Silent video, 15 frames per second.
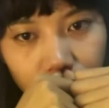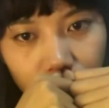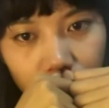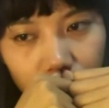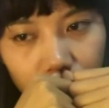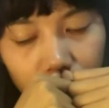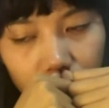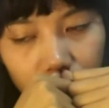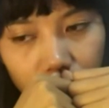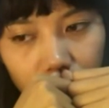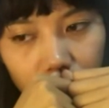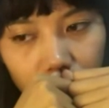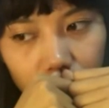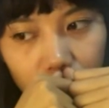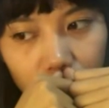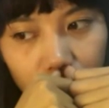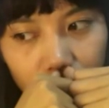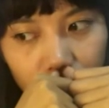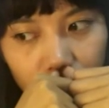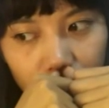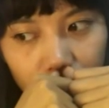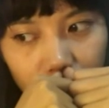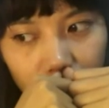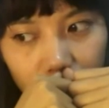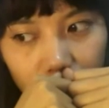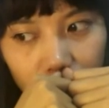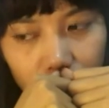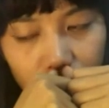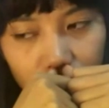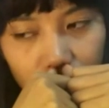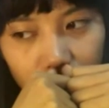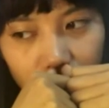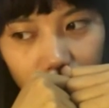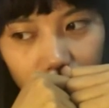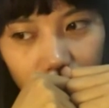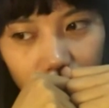Nobody speaks.